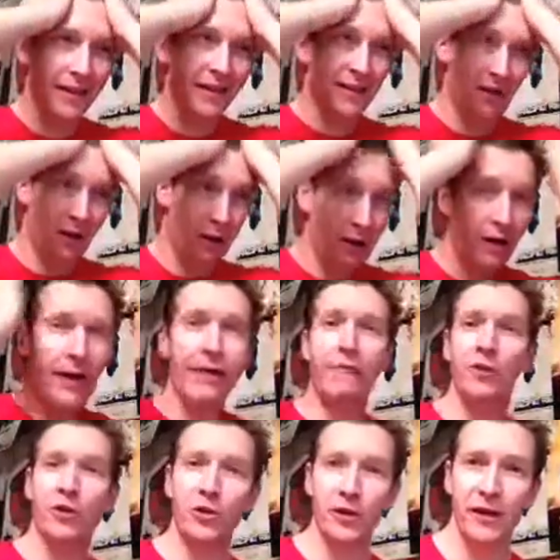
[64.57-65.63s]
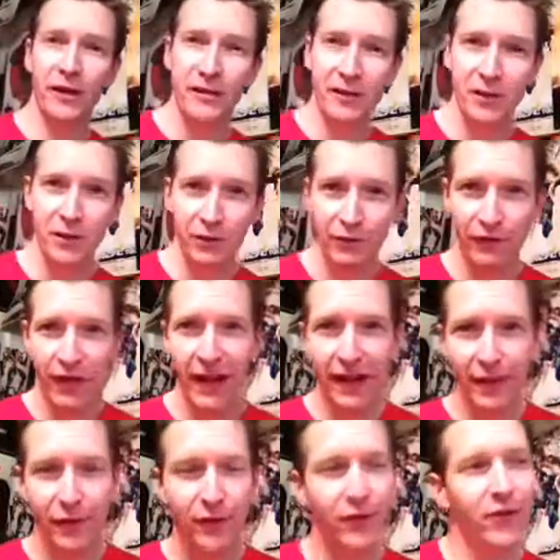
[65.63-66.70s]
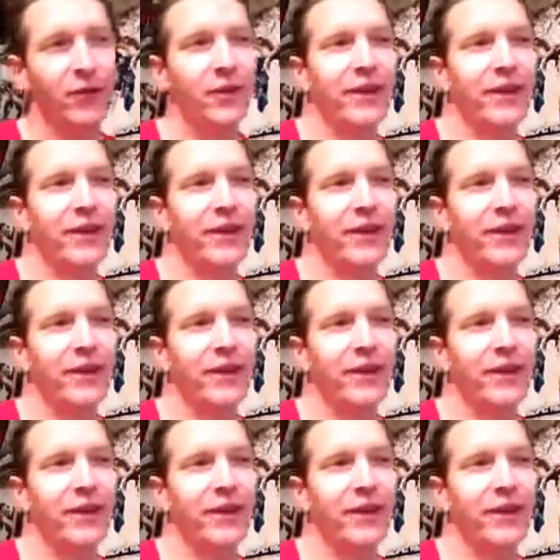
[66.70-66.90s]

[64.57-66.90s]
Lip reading: They all have their critics and their fans.